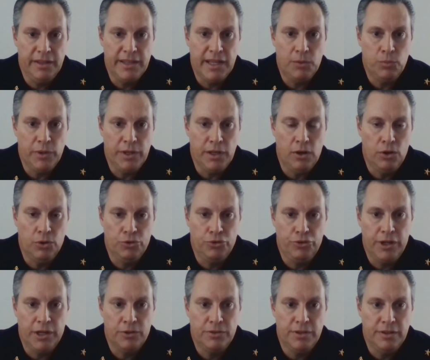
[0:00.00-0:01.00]
that we all
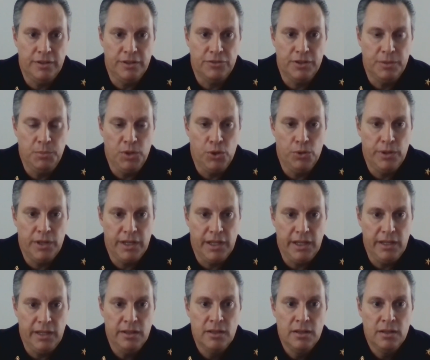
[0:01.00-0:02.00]
share to this community.
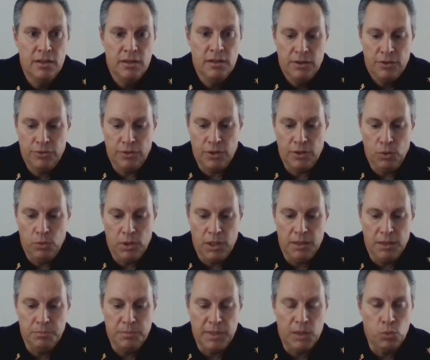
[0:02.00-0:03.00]

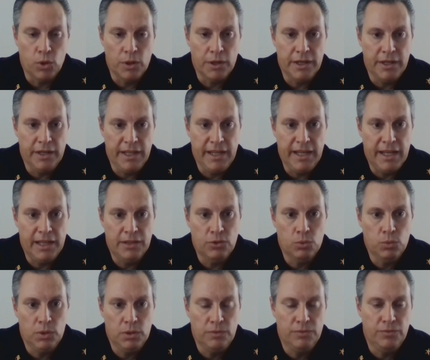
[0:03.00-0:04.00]
So by working together,
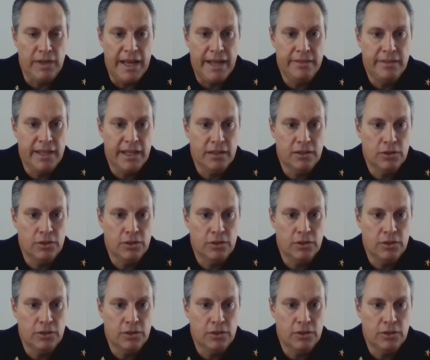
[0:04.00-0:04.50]
we'll flatten that